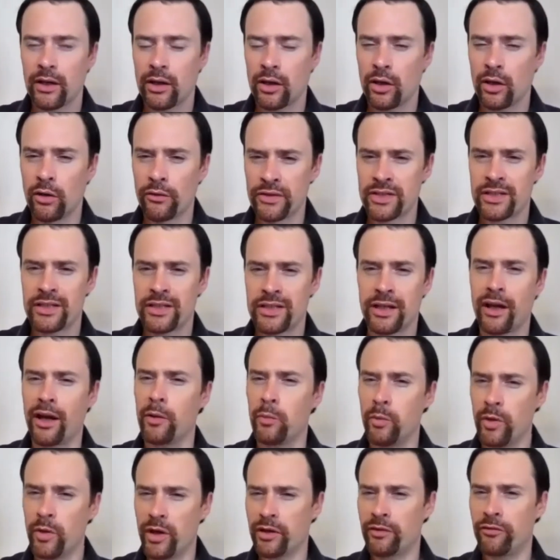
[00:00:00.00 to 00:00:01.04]
obviously I
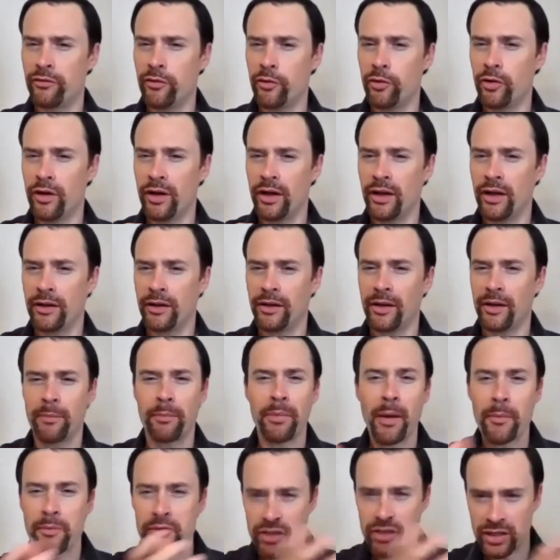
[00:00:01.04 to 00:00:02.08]
work for a
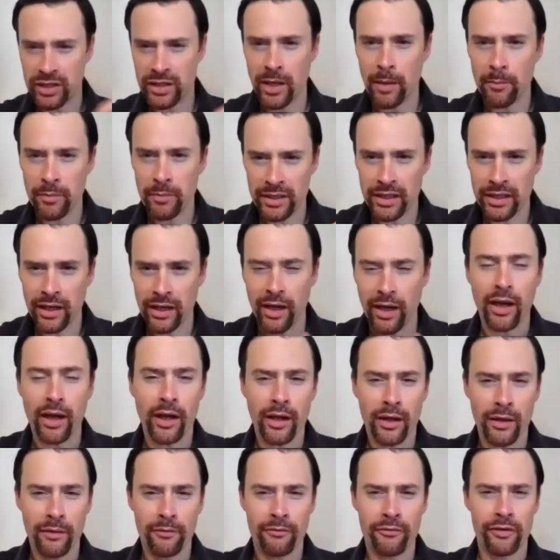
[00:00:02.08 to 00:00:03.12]
publishing company.
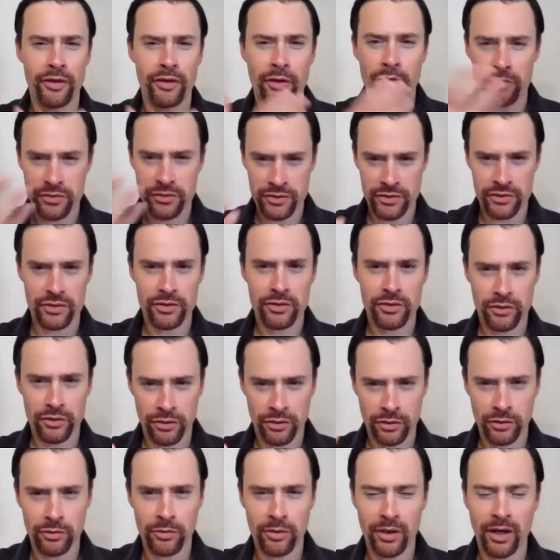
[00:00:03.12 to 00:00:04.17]
I, for those
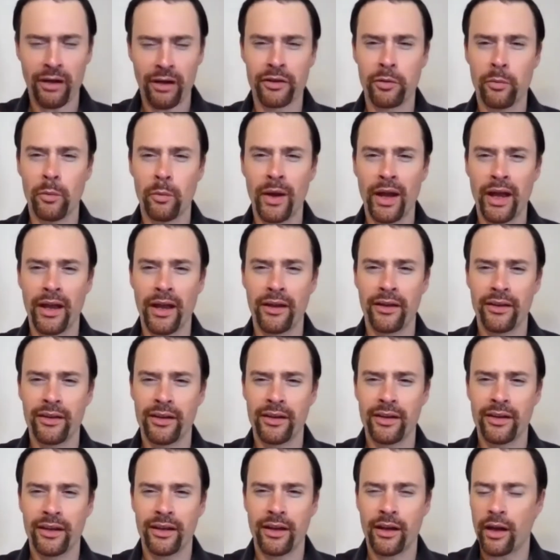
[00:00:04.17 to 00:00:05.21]
who aren't aware,
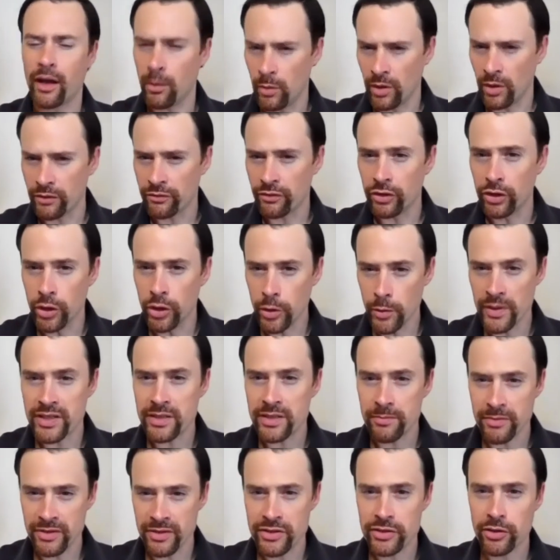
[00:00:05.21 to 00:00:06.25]
I work for
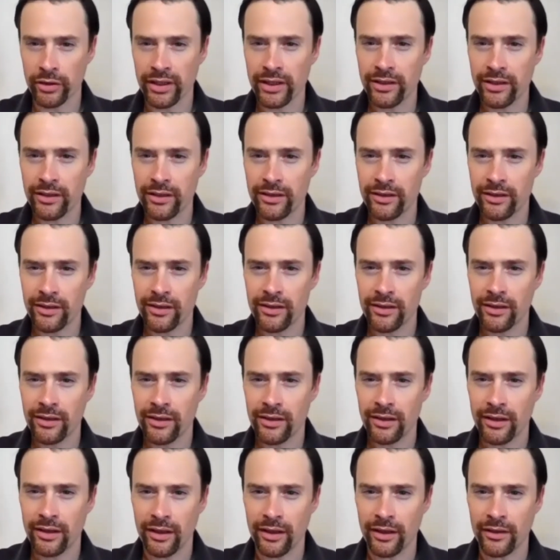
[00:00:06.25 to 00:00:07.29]
Lewis Masonic,
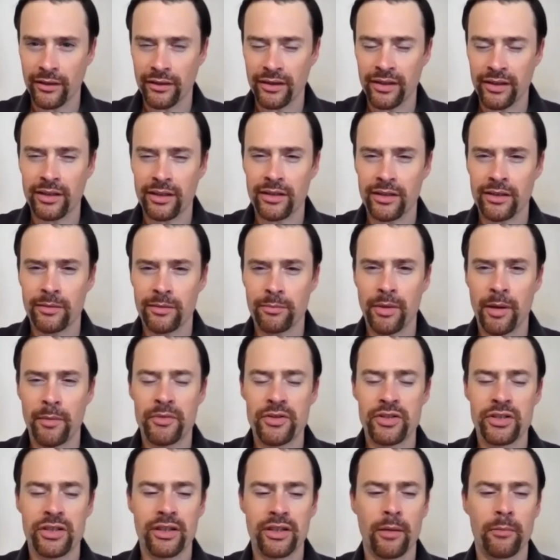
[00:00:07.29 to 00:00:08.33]
uh, the, the
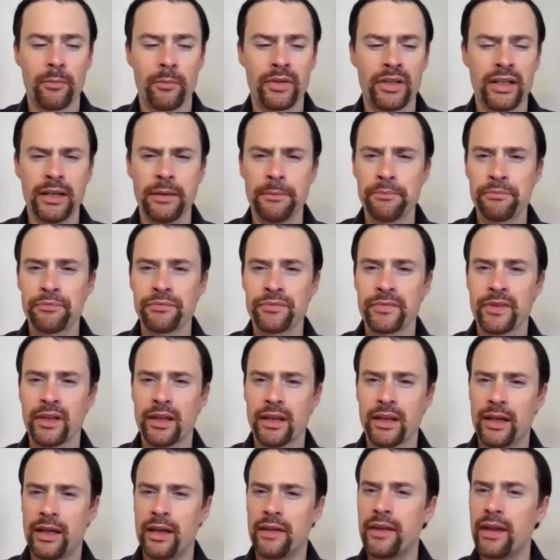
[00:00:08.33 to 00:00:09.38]
publishing company.
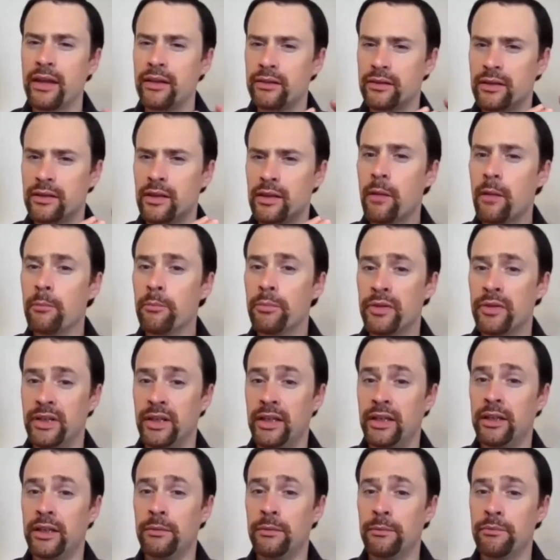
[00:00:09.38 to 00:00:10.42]
And that
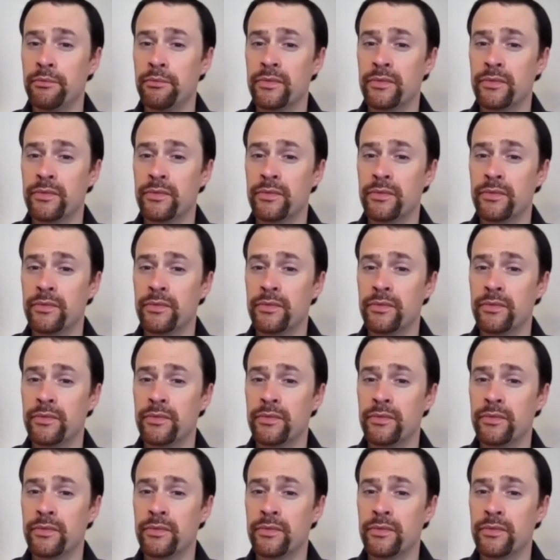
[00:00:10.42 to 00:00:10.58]
company